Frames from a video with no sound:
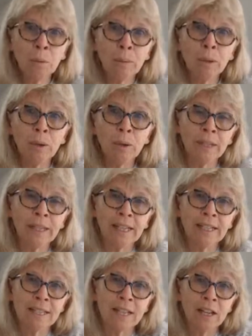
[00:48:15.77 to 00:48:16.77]
bowl
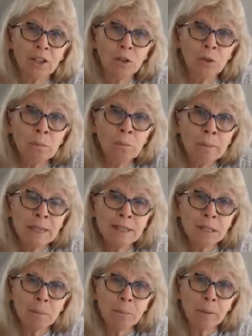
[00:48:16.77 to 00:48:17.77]
lids, you
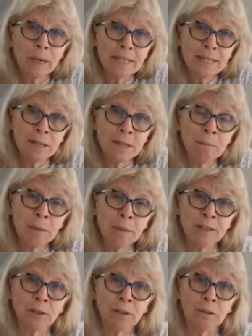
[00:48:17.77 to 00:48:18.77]
must press the
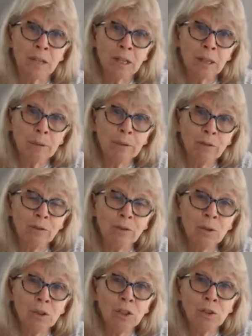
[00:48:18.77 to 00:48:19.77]
middle
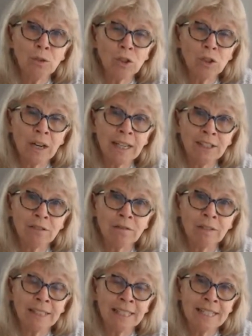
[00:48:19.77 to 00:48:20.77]
before you try to
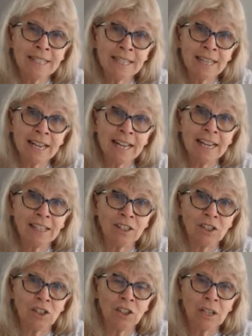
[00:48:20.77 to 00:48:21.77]
release the
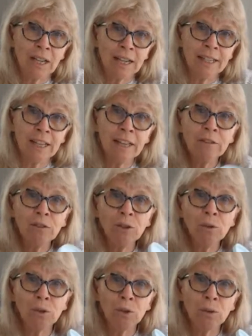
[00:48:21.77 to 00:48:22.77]
edge. And if
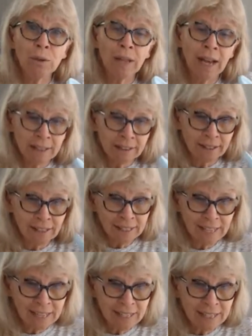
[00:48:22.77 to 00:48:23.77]
you do that,
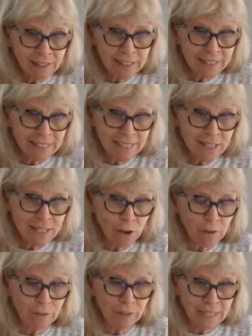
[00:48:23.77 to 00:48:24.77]
getting the lids
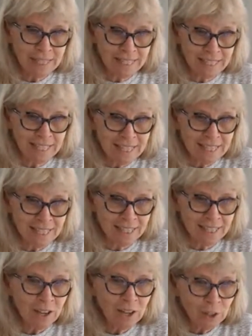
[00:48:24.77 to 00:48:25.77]
off is
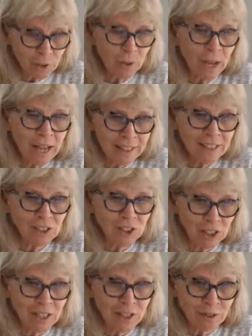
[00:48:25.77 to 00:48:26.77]
easy. You like the
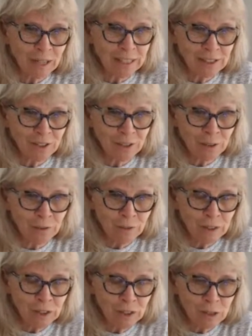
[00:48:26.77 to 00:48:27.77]
cheese grater and the
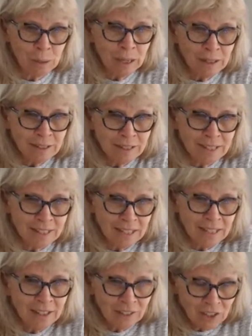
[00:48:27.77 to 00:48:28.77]
Fridge Smarts?
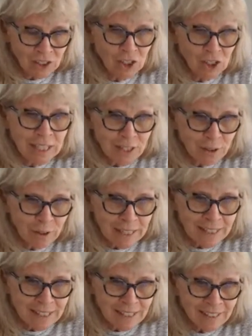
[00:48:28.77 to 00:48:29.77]
The cheese
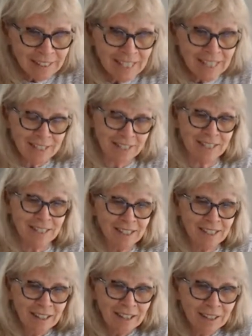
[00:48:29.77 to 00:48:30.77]
grater, yes,
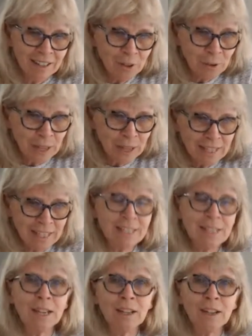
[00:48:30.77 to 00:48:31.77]
I know that
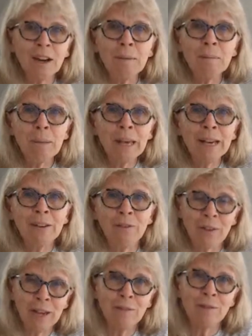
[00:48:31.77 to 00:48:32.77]
is a big
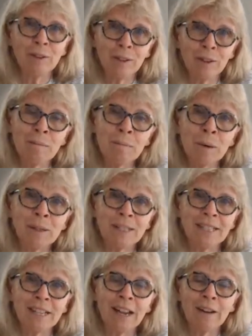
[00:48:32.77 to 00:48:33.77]
favorite
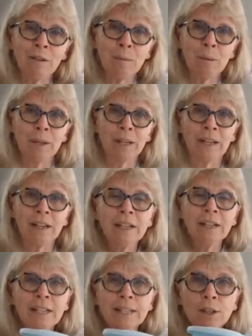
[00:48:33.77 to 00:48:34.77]
amongst everybody.
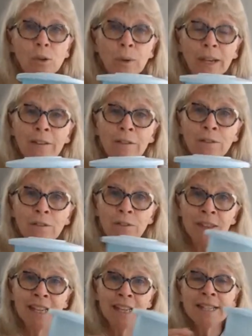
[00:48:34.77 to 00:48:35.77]
So if
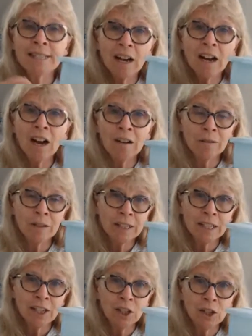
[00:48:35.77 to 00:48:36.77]
these are
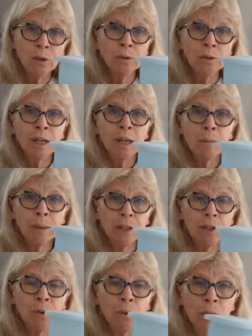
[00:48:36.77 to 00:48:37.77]
really cute, but
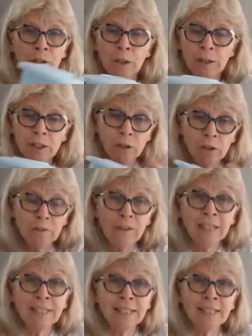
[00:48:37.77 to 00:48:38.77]
you'll
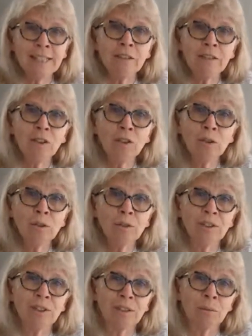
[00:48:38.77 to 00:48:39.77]
find it
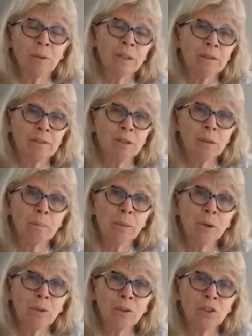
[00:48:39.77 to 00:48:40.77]
difficult, well, to
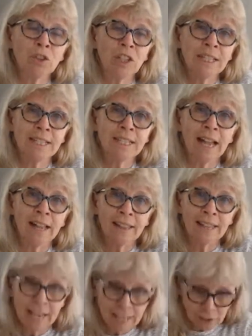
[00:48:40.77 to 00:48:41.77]
pull just at
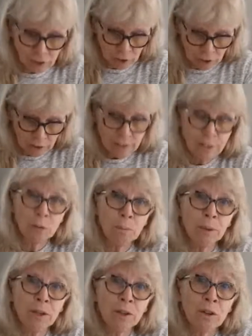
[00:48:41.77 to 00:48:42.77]
the edge, so
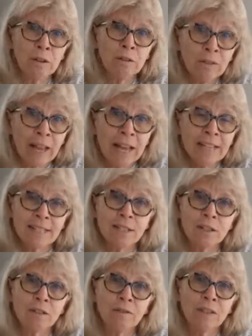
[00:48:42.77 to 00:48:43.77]
put it on a flat
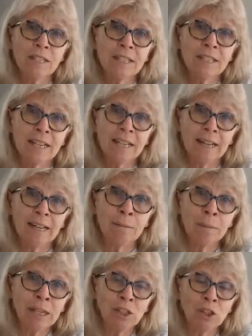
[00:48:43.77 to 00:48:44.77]
surface
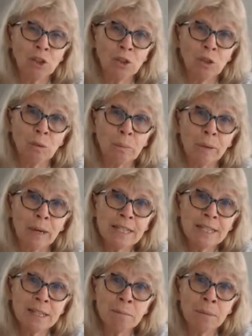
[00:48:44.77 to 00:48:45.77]
and make sure you
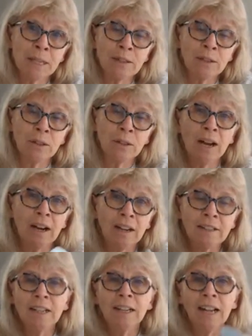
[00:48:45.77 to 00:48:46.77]
press the middle
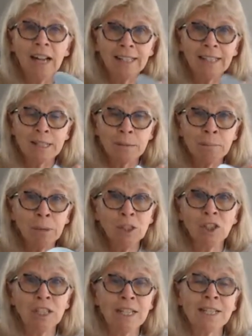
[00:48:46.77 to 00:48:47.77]
hard, and it's
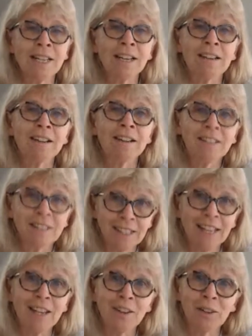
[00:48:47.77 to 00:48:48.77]
much easier to
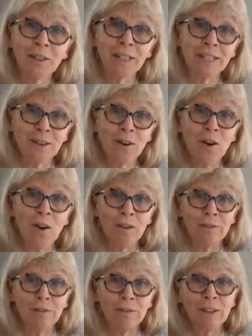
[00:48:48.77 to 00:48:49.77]
get your lid off.